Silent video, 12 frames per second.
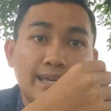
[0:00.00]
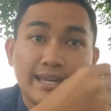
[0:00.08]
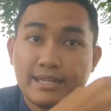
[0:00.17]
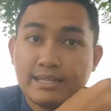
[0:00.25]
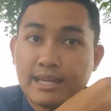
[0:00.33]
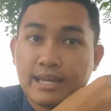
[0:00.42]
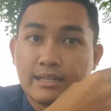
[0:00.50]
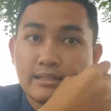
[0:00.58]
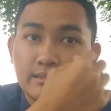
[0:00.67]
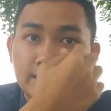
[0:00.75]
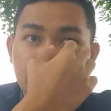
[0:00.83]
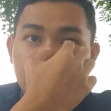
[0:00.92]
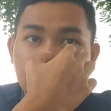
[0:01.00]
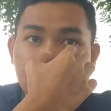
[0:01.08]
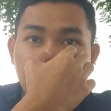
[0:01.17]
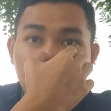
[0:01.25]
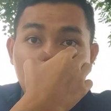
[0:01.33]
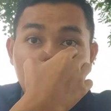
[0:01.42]
it
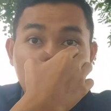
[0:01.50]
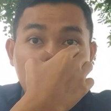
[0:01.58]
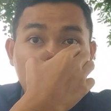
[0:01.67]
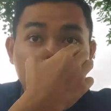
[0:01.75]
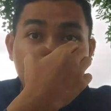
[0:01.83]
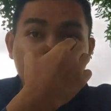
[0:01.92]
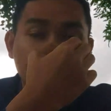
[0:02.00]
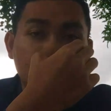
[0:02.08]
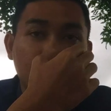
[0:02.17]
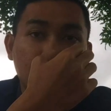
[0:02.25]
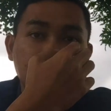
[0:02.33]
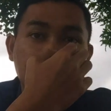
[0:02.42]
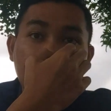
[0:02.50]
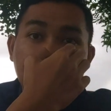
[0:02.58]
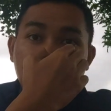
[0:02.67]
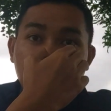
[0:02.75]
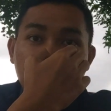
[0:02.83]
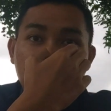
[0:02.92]
and aware of the
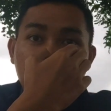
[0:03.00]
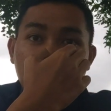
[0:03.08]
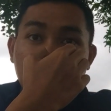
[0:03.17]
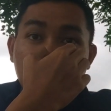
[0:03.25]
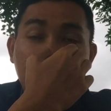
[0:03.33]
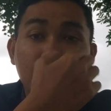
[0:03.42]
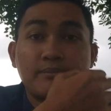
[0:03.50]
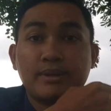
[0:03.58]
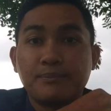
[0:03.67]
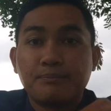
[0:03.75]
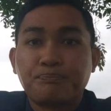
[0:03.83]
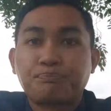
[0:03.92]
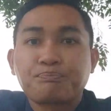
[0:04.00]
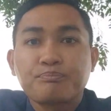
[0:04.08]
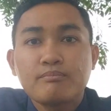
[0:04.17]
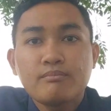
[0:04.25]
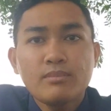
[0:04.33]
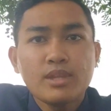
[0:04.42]
SOP during the pandemic.
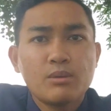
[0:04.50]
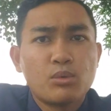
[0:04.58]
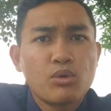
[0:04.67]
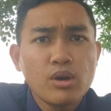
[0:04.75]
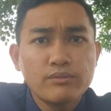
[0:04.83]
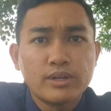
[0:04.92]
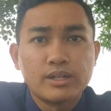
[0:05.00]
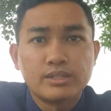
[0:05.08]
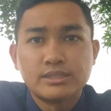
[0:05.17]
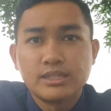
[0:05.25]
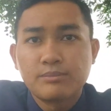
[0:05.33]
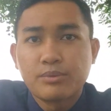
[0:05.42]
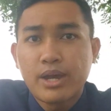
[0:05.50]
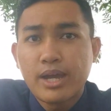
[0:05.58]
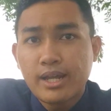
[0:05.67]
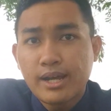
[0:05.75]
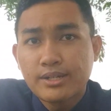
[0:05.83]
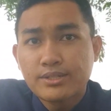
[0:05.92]
Moreover, Singapore
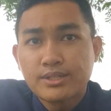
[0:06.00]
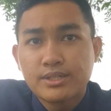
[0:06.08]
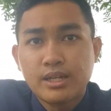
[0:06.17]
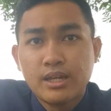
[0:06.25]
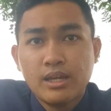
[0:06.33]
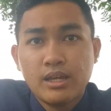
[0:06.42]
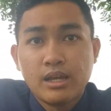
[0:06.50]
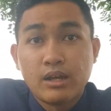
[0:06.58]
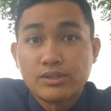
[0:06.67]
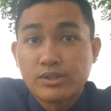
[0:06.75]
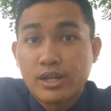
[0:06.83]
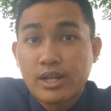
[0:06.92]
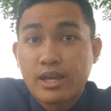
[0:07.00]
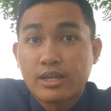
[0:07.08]
Airlines, also known